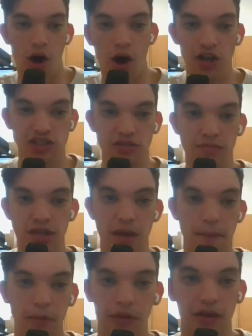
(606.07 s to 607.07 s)
Awesome
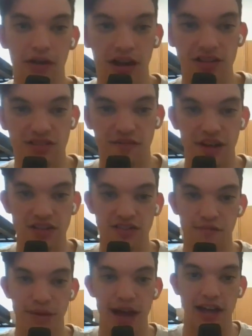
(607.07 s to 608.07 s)
manipulator against
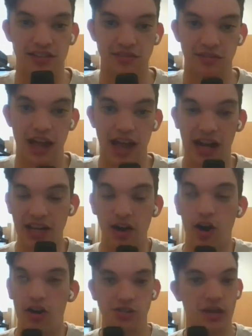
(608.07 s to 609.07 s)
defensive backs. And
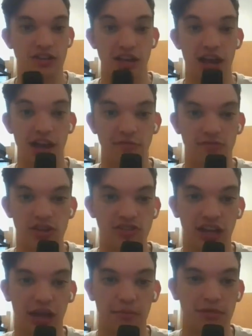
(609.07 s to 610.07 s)
he also has
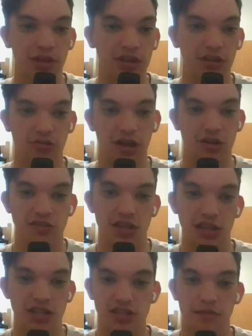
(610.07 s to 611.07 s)
runs like a million routes.
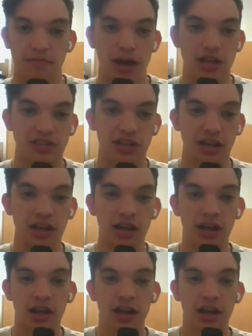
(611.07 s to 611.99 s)
Like, that's the best thing.